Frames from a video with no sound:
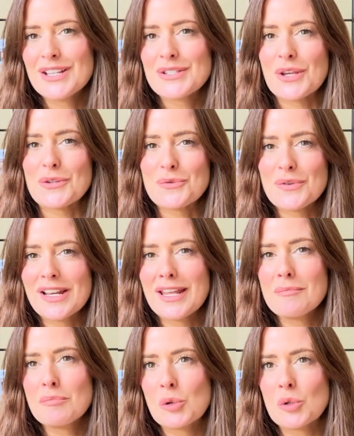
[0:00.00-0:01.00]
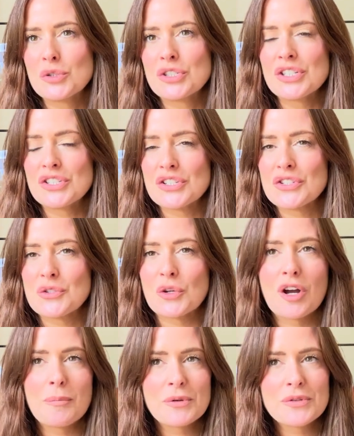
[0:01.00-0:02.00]
So it's really important to
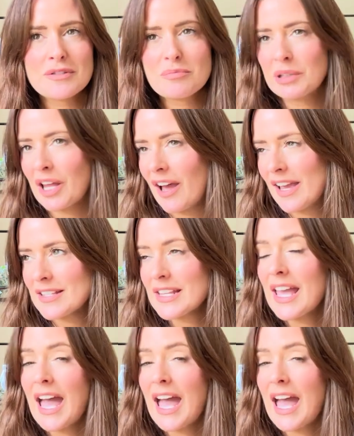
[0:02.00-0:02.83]
stock up on supplies